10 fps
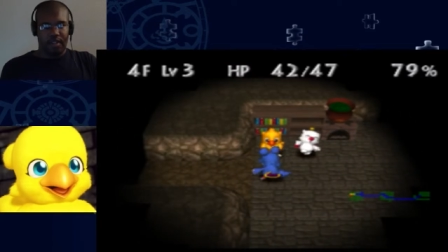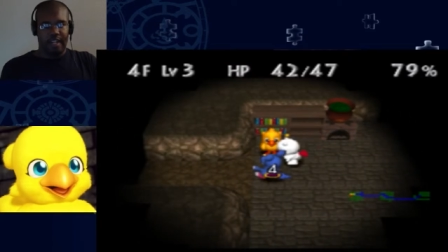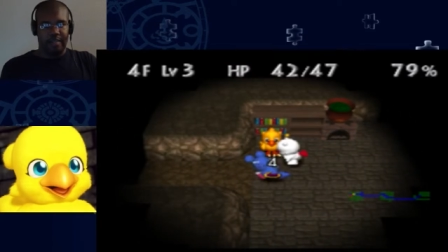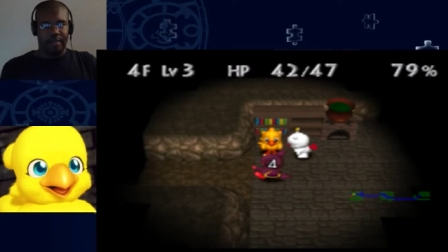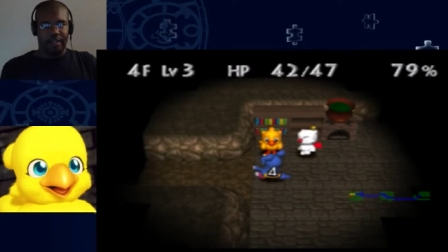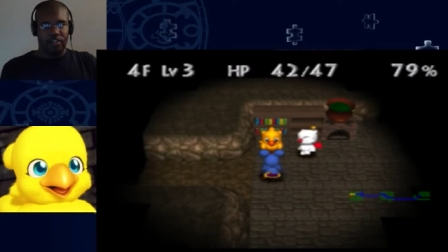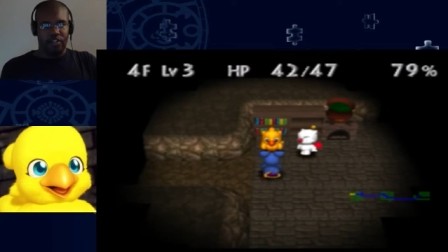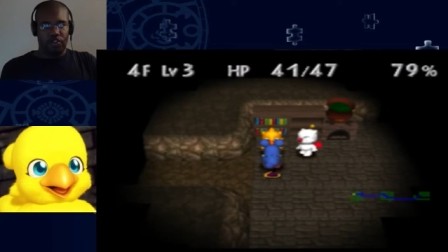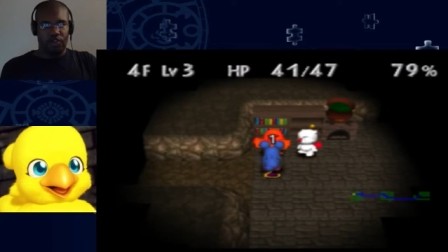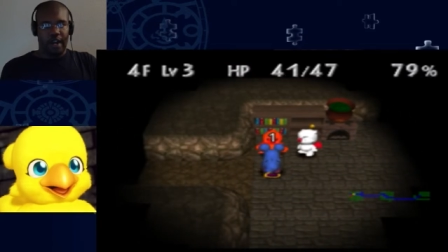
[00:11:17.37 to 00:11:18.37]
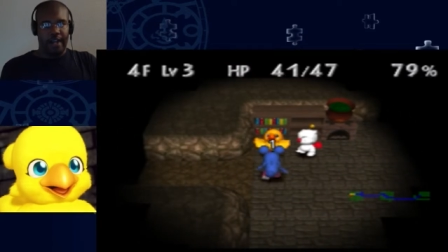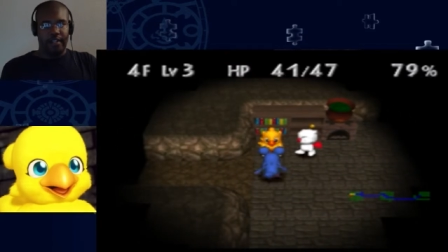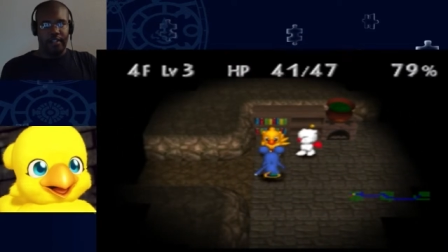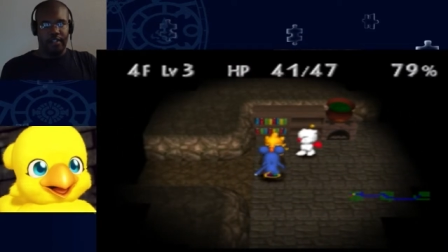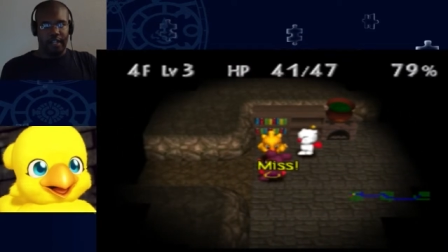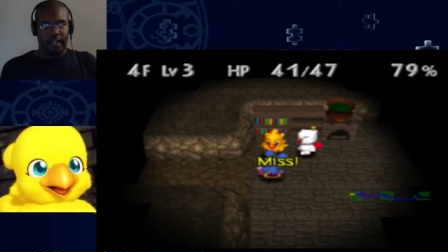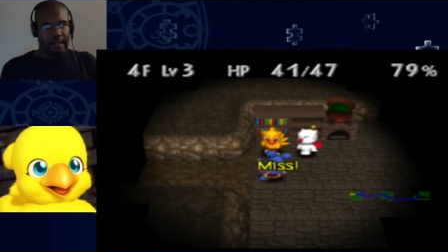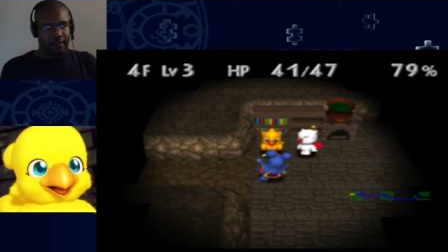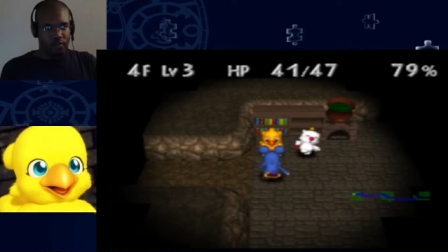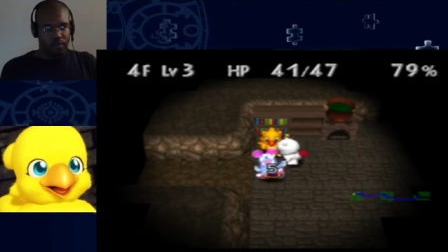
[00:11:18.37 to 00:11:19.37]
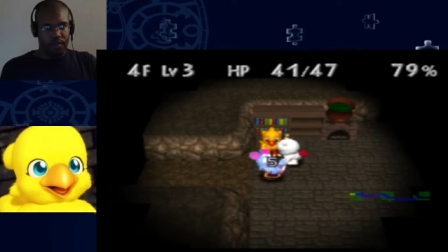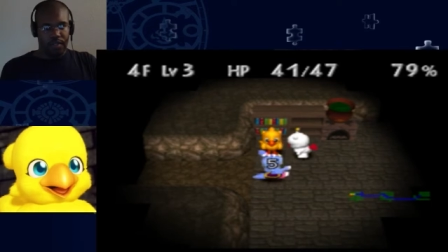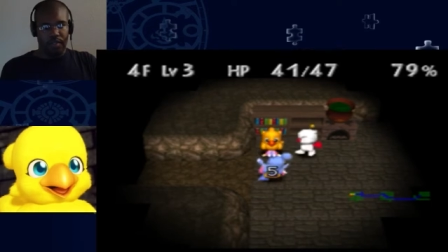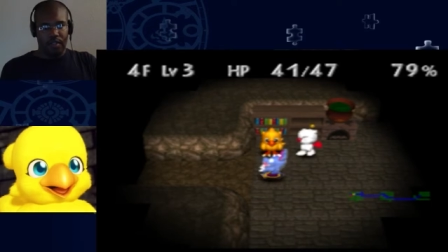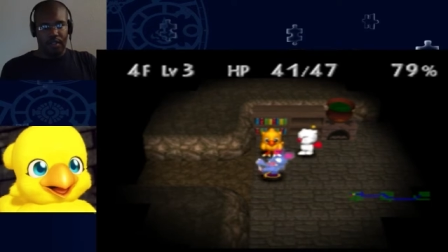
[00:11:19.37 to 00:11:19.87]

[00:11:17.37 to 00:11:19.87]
and that's because you're trying to get levels.